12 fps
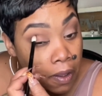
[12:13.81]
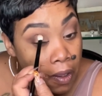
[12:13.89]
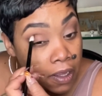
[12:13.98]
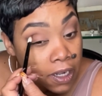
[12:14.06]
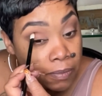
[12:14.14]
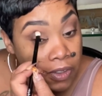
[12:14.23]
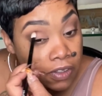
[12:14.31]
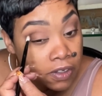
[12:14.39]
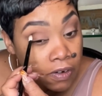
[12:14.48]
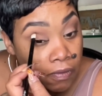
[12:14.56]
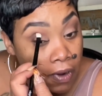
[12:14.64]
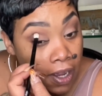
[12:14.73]
And I'm just
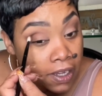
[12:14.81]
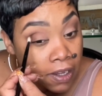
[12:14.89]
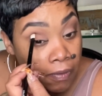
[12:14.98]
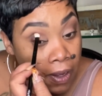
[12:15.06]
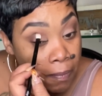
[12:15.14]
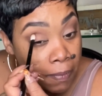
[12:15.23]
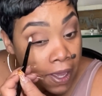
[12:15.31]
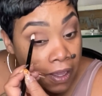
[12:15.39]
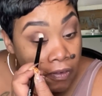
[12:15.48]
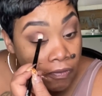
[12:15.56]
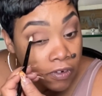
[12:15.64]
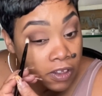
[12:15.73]
gonna rock it right back
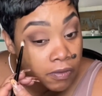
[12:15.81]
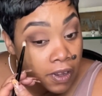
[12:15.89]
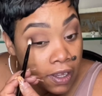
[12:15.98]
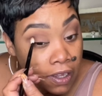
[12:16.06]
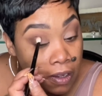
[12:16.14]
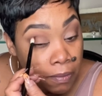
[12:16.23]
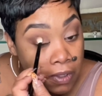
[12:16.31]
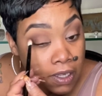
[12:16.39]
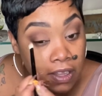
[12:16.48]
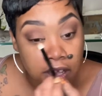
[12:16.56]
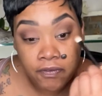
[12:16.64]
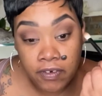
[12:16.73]
and forth right here because
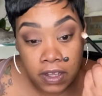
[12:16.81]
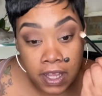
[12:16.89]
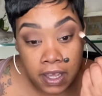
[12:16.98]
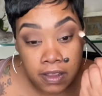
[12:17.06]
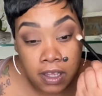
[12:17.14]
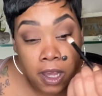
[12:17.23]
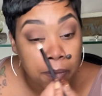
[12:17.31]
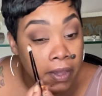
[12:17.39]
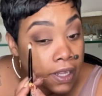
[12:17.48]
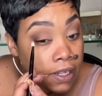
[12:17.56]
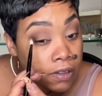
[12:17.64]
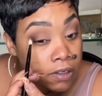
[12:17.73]
I feel like it's coming
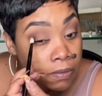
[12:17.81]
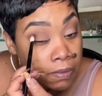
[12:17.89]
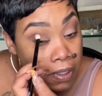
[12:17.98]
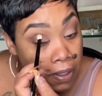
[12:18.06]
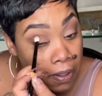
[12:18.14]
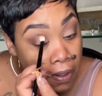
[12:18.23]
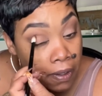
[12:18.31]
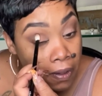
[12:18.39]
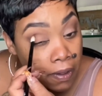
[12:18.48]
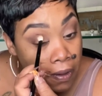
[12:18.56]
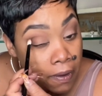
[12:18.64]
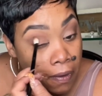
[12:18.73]
in a little bit
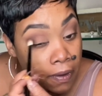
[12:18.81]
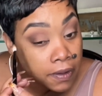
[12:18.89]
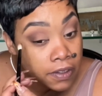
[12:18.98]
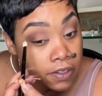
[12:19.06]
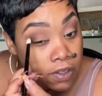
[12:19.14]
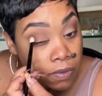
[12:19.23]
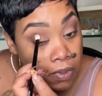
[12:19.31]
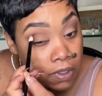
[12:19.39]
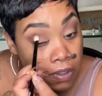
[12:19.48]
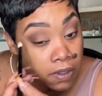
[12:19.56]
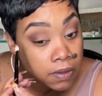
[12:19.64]
on this one.